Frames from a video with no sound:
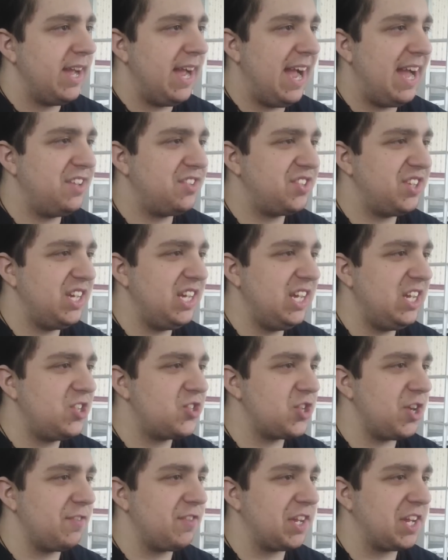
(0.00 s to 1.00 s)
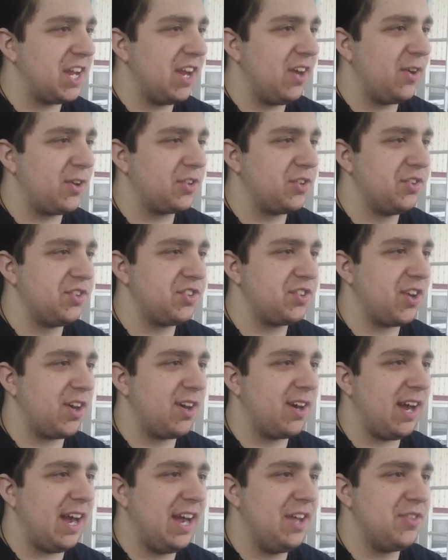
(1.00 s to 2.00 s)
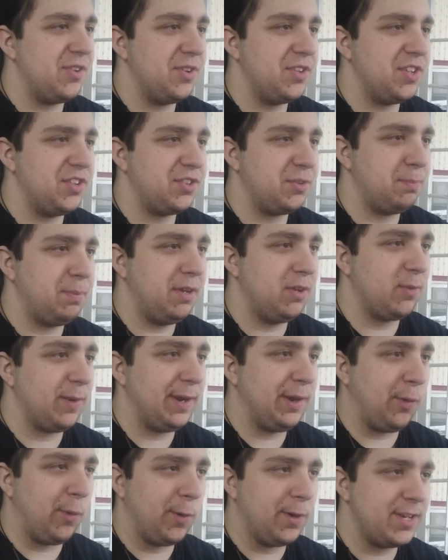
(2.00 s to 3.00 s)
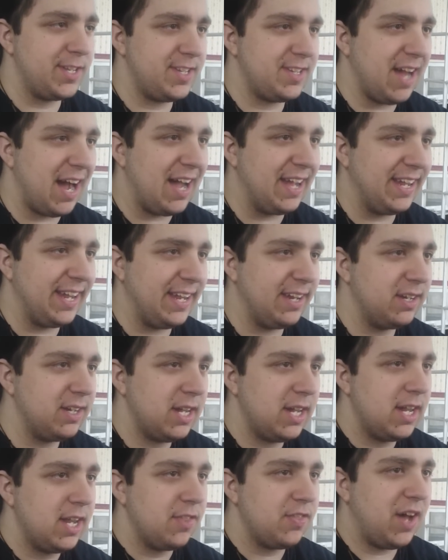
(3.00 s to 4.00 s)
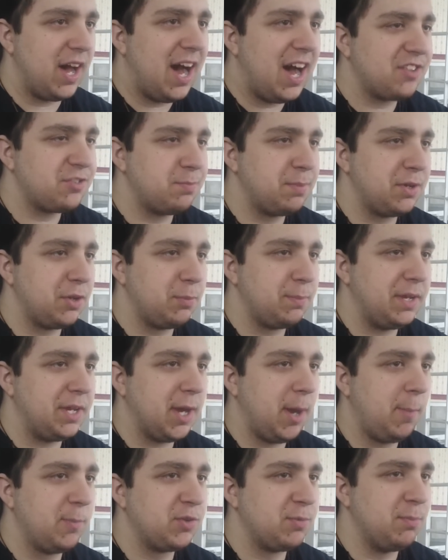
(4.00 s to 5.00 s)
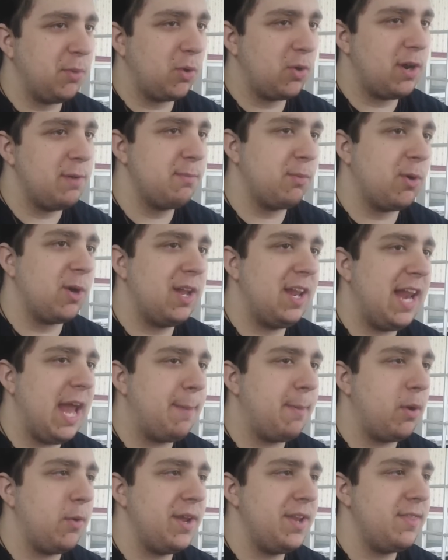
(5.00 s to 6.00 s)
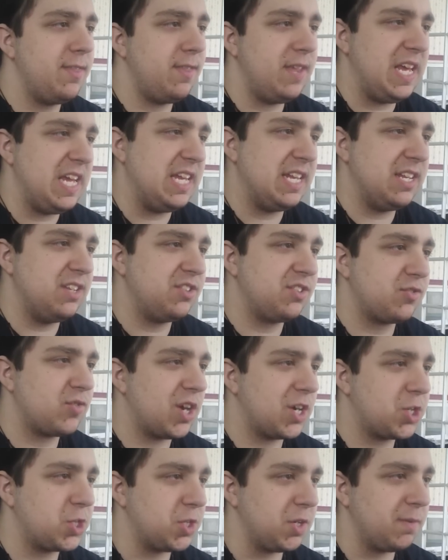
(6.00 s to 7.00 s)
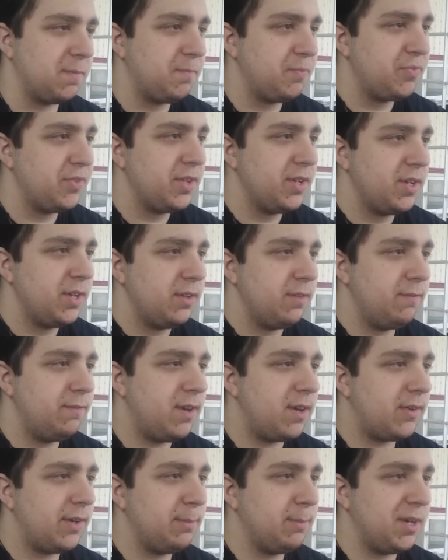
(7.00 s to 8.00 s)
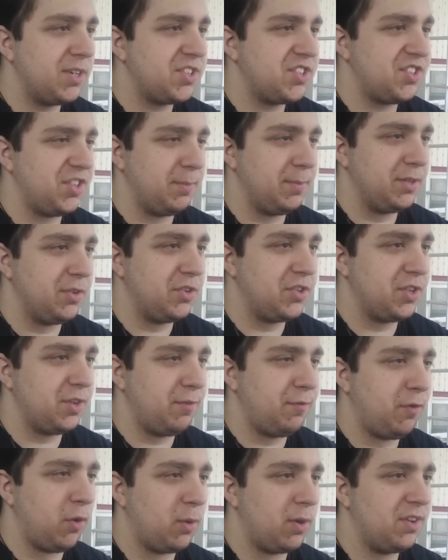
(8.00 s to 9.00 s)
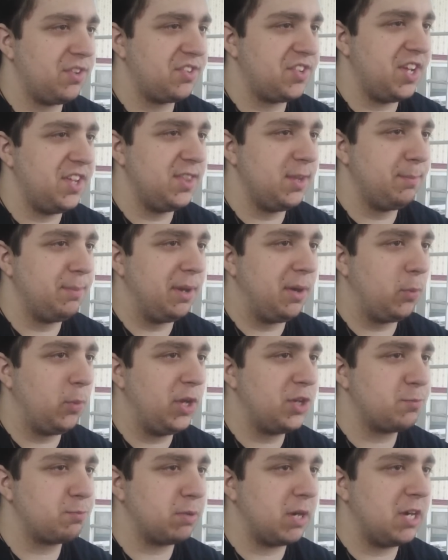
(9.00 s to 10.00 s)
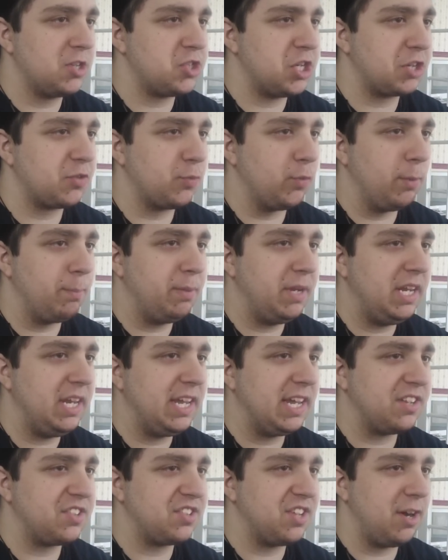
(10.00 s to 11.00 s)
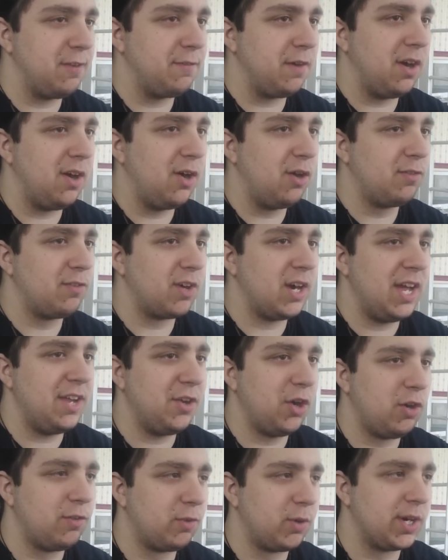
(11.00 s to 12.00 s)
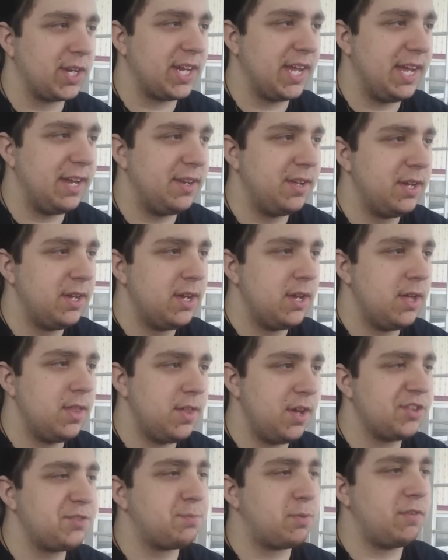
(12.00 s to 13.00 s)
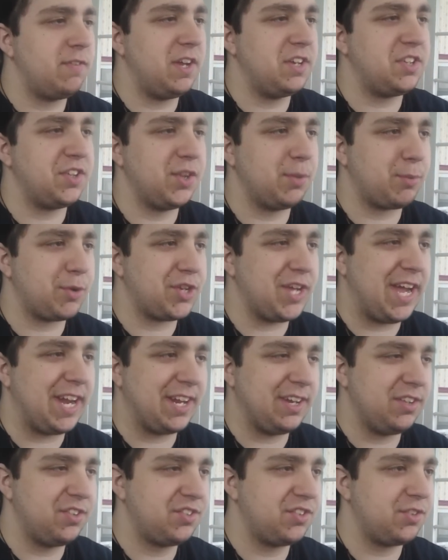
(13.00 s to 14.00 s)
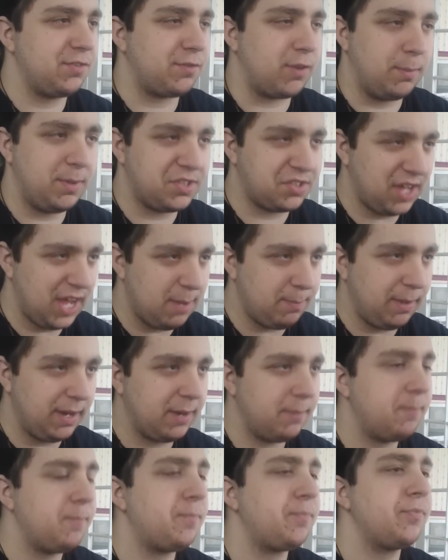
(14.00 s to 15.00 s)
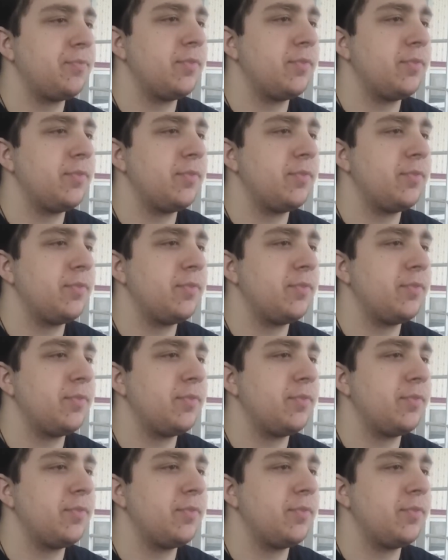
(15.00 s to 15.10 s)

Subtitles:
As each of the characters start either disappearing or dying, the hospital becomes more and more labyrinthine in structure, very much similar to the forest in the Blair Witch Project repeating itself over and over again, thus preventing the protagonists from escaping.